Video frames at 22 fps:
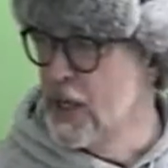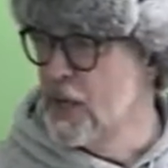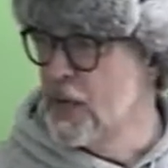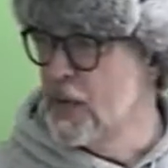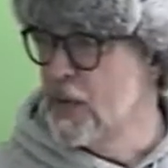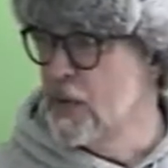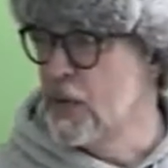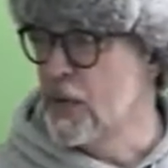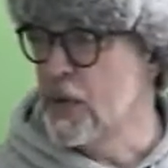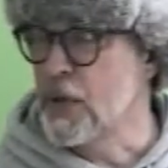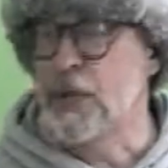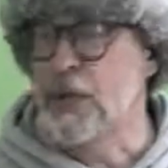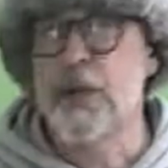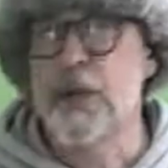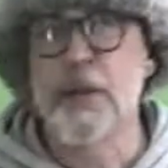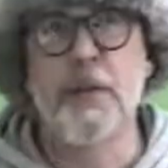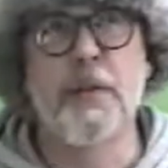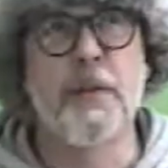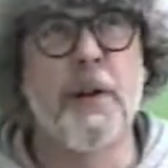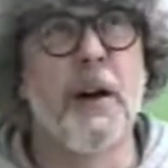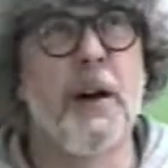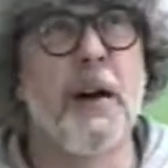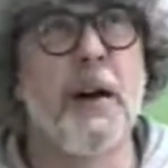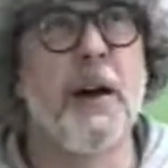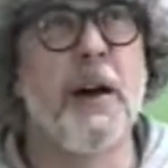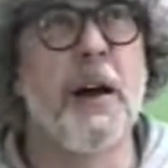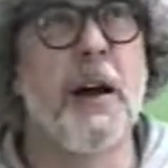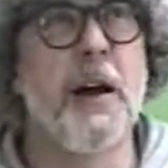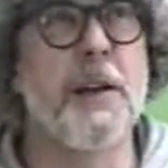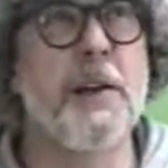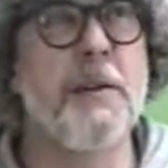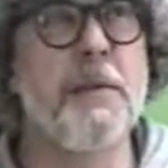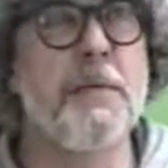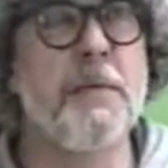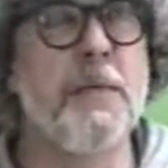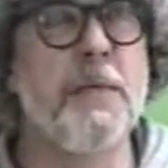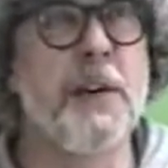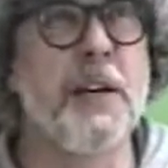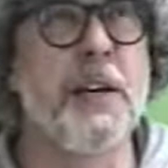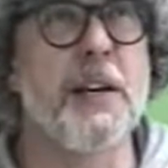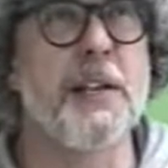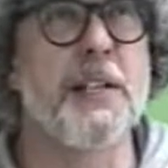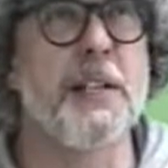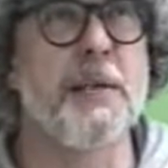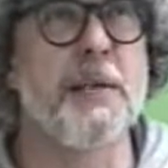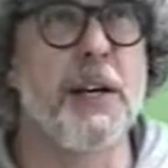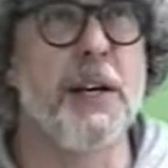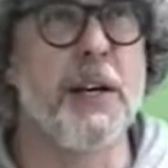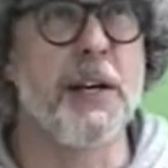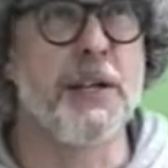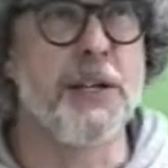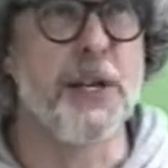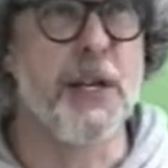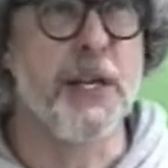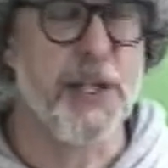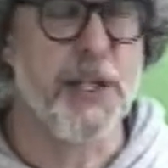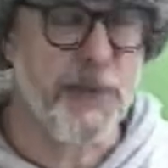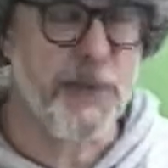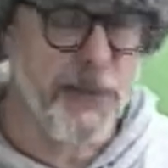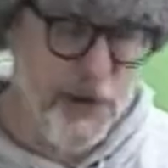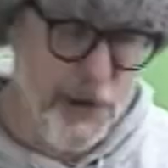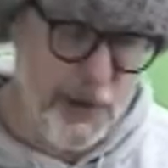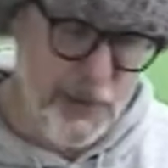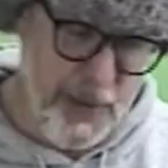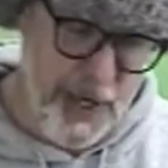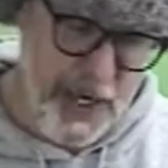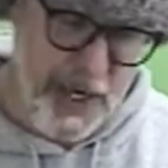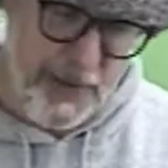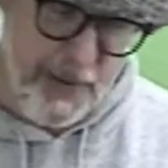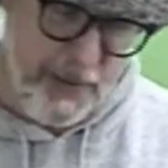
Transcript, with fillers: what uh, Hayden, VK7HH from Ham